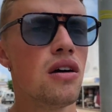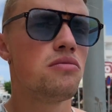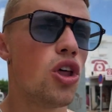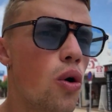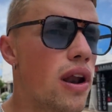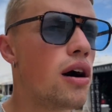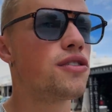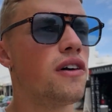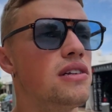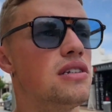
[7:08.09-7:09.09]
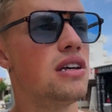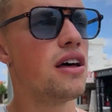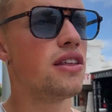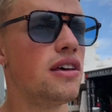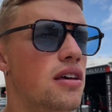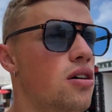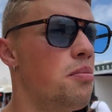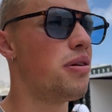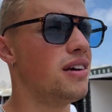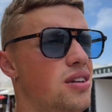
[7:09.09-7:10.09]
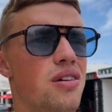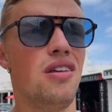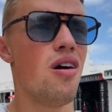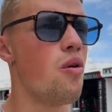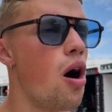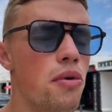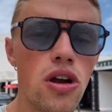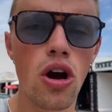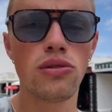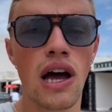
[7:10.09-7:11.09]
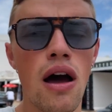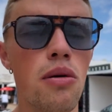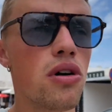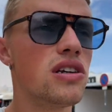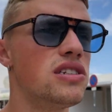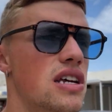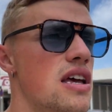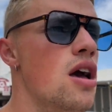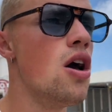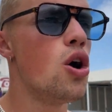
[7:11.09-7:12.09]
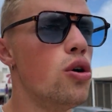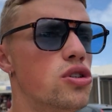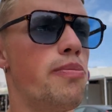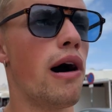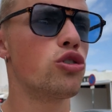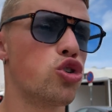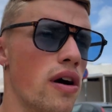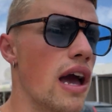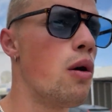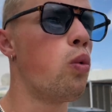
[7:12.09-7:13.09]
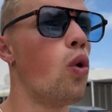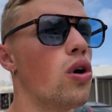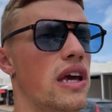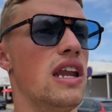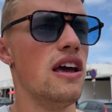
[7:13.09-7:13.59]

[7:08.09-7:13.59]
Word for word: No one else fancies it at the complex, so you know what? I'm gonna go down. I'm gonna see who's about. Try and get a walk in.